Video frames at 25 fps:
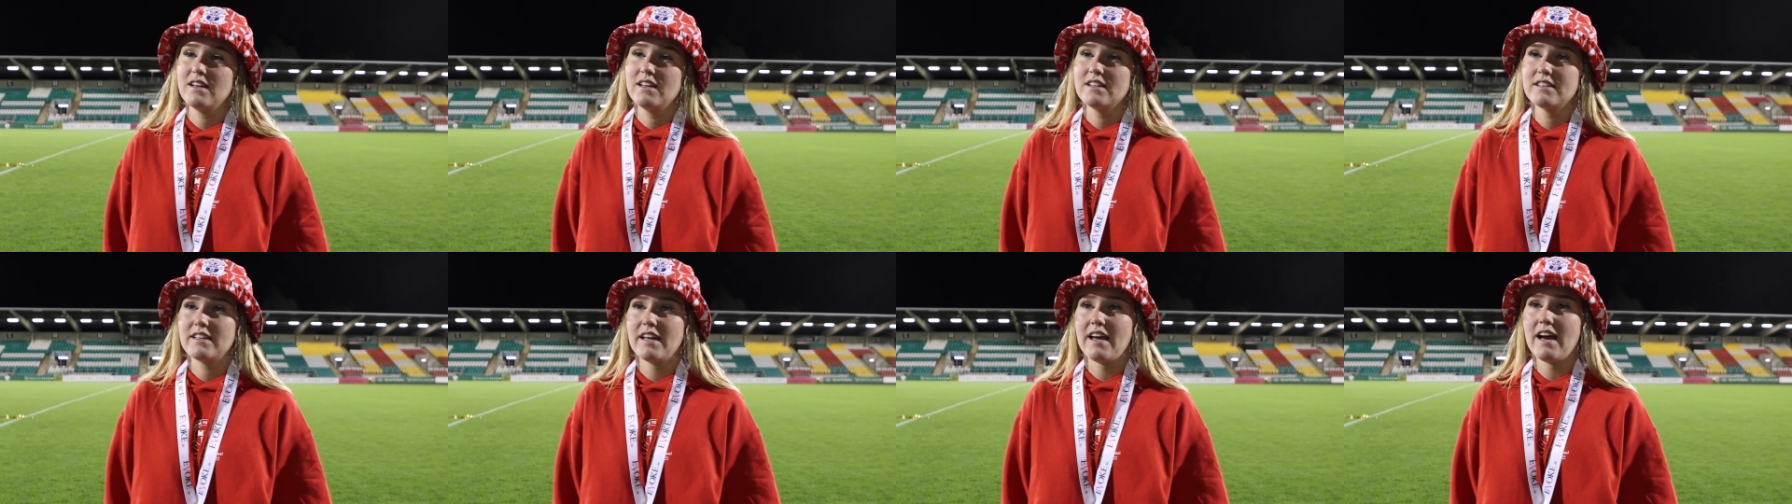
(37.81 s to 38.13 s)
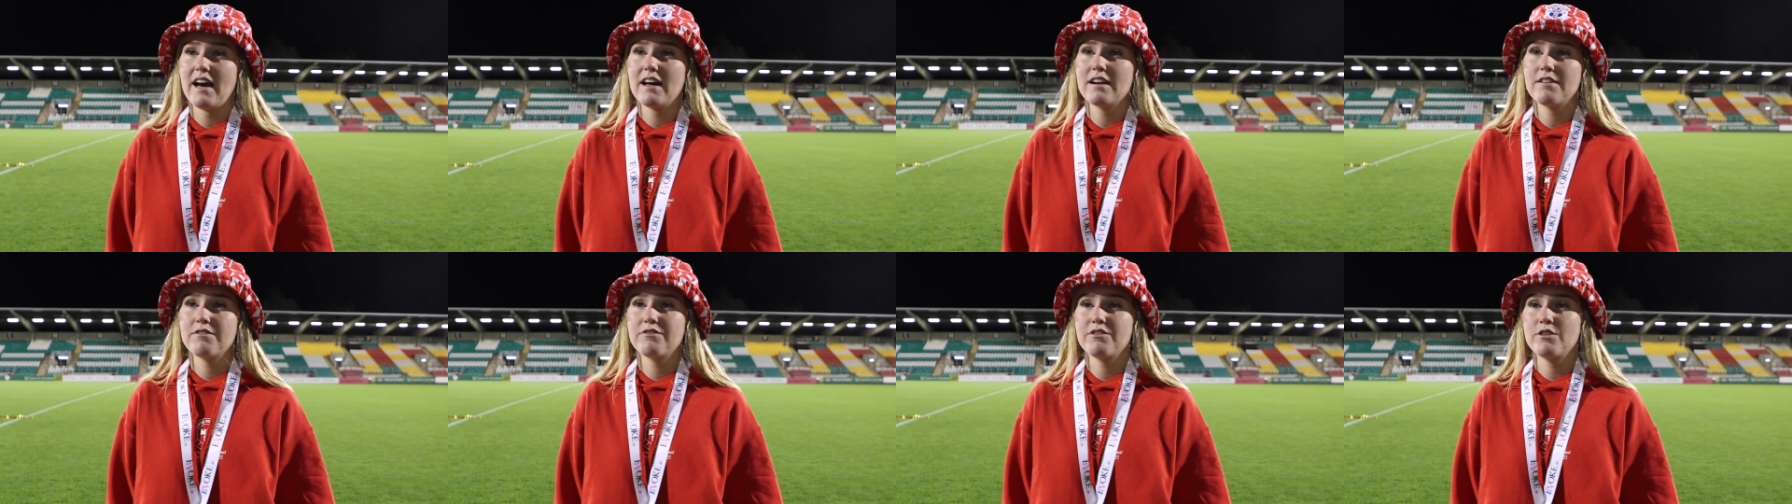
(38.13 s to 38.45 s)
They
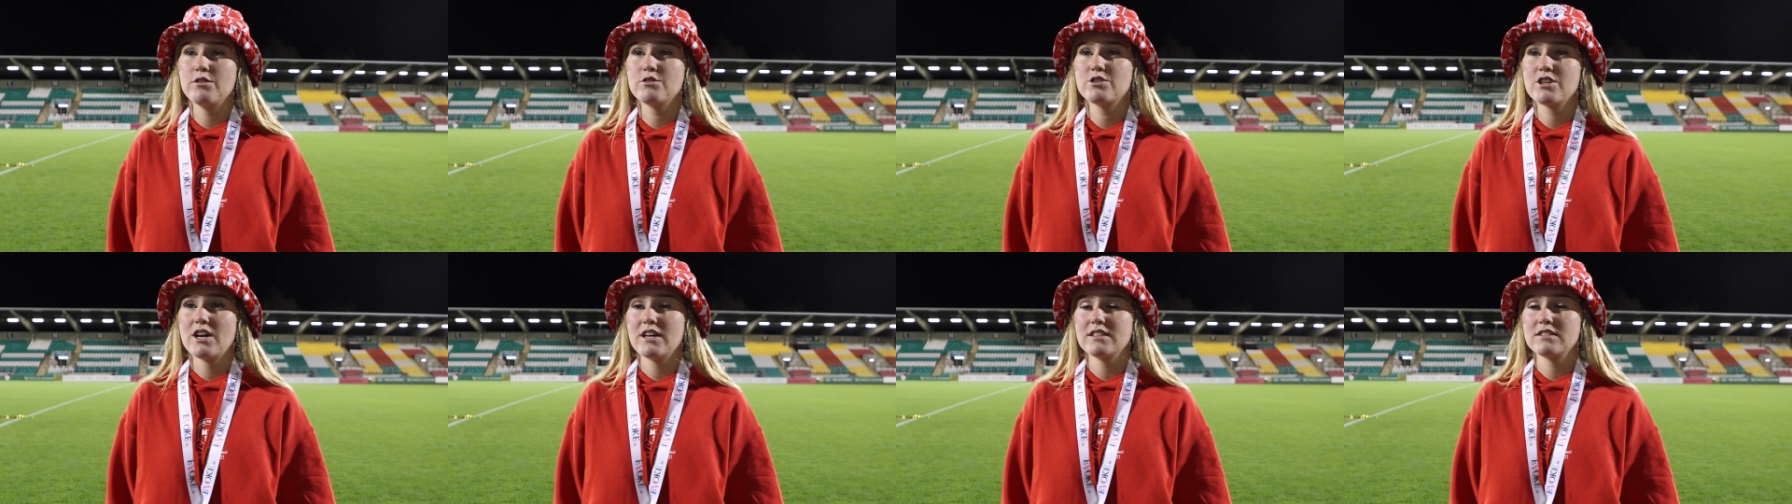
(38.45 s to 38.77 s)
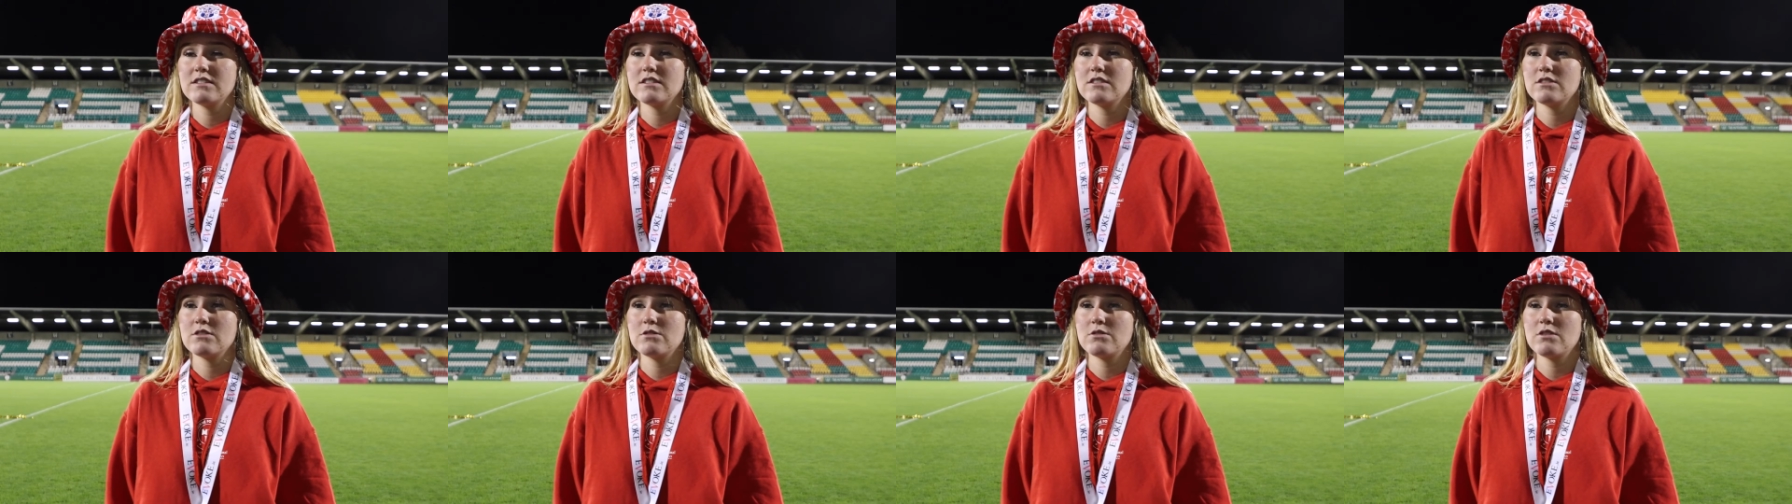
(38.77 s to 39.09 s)
had a few
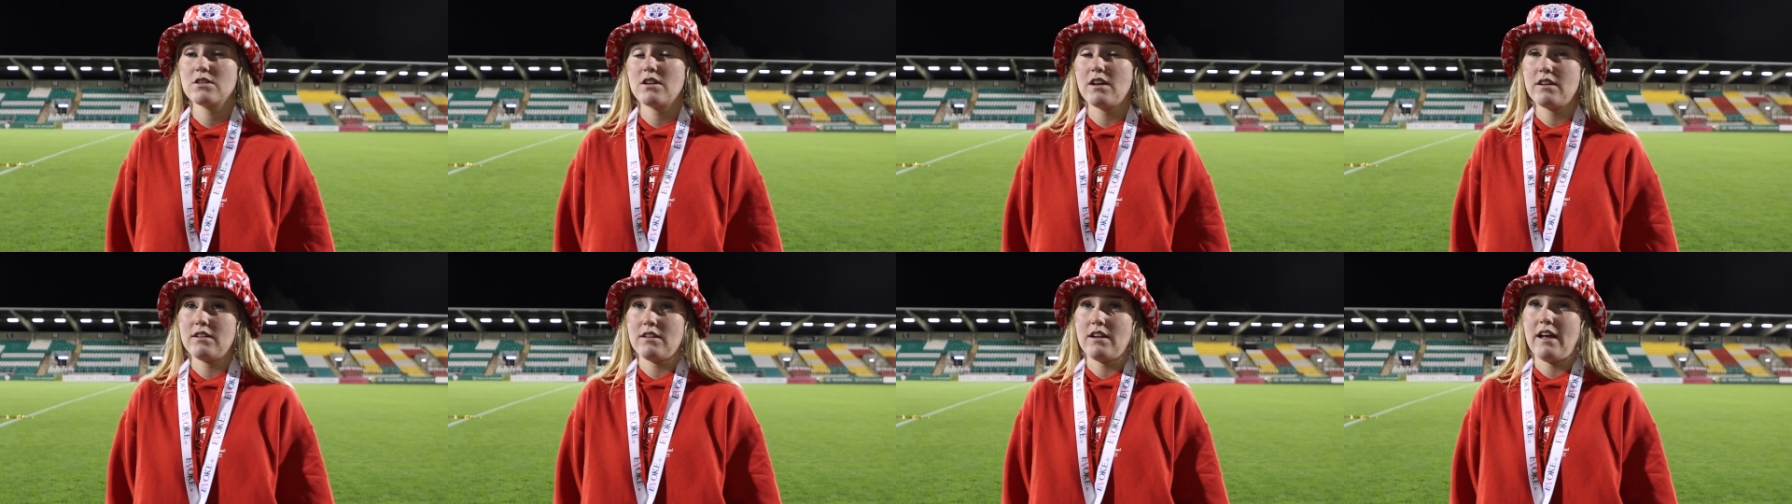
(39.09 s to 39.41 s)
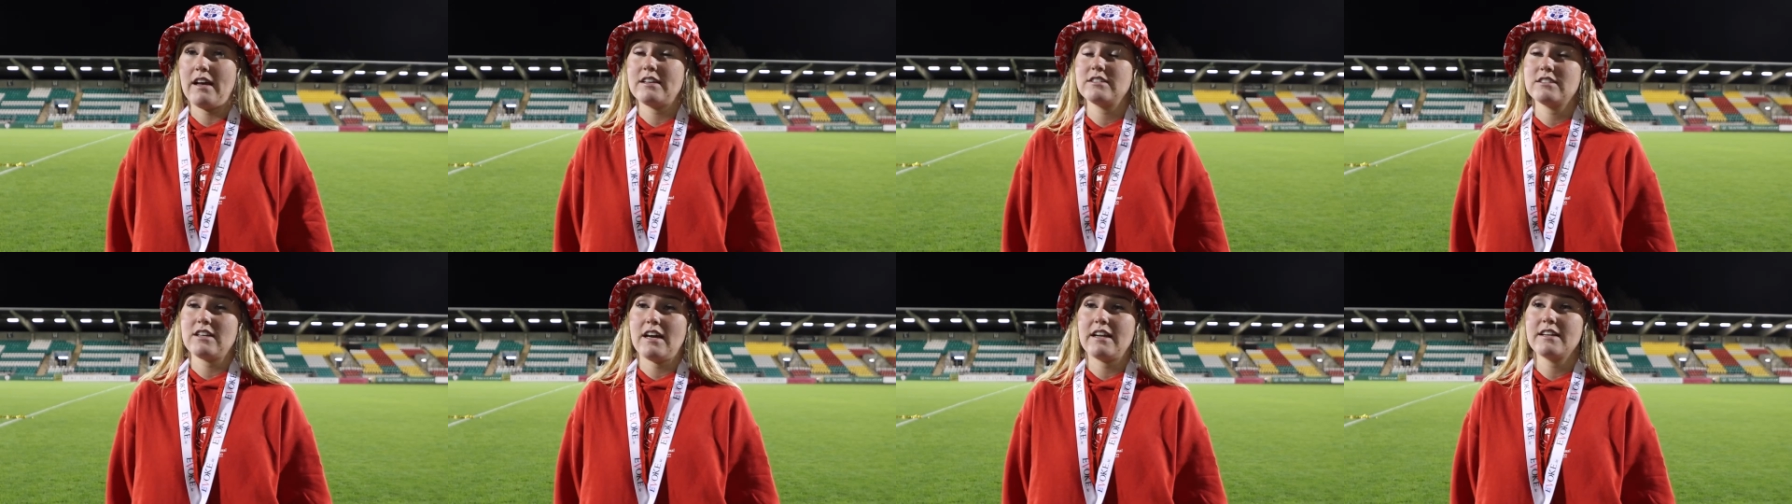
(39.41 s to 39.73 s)
chances,
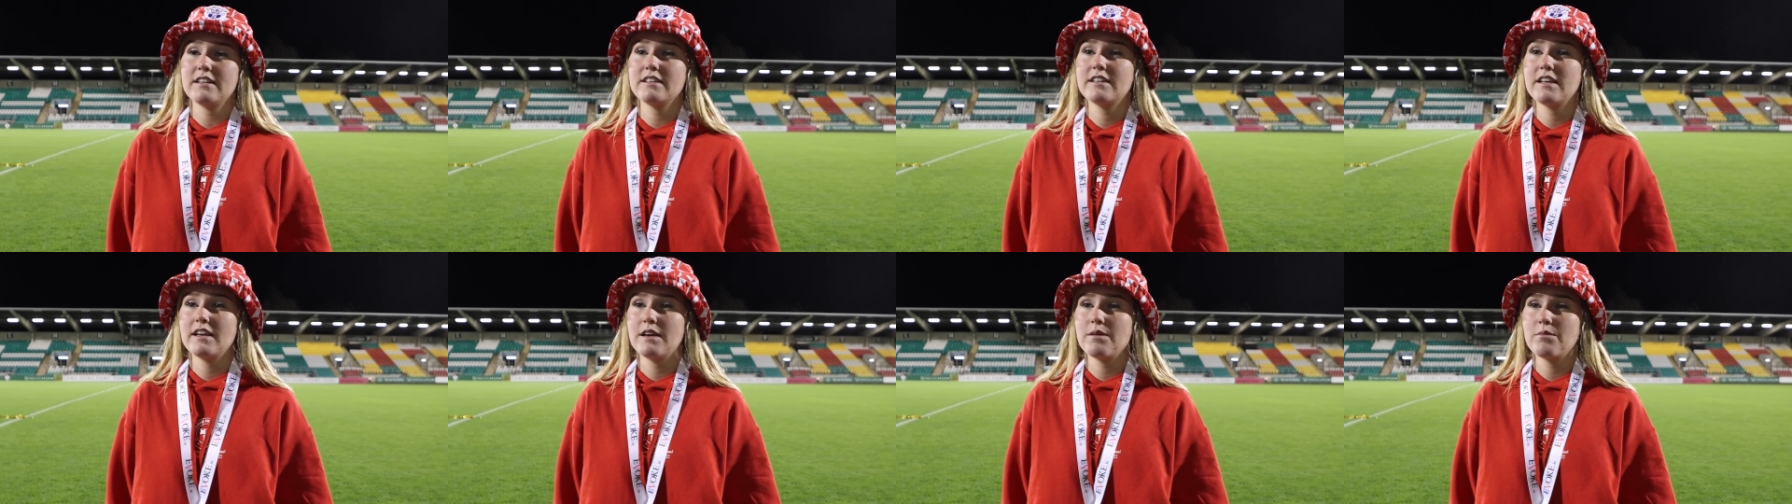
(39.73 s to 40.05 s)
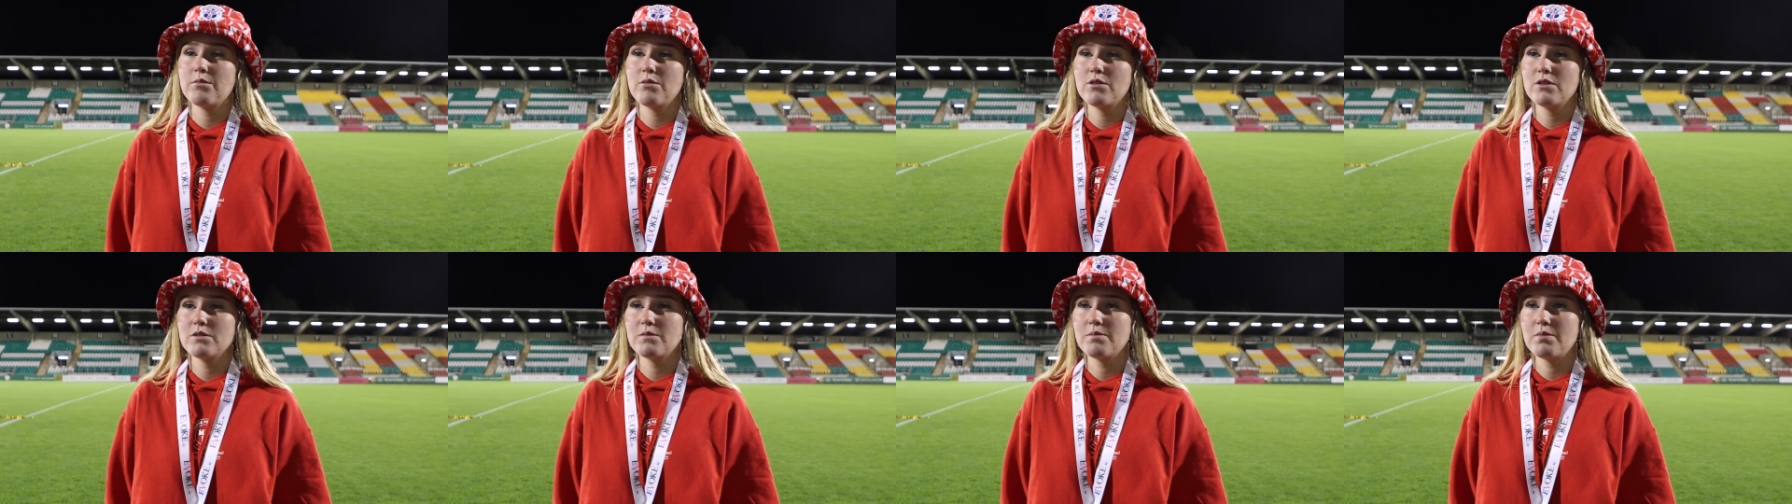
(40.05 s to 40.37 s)
as any team would,